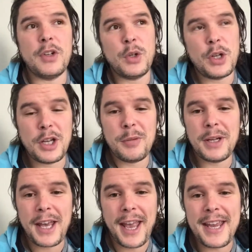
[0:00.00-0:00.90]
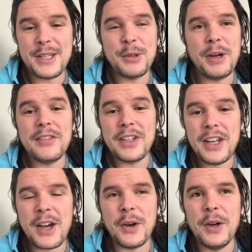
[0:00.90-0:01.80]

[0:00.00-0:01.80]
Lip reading: or you go to bed at 8 or whatever? No.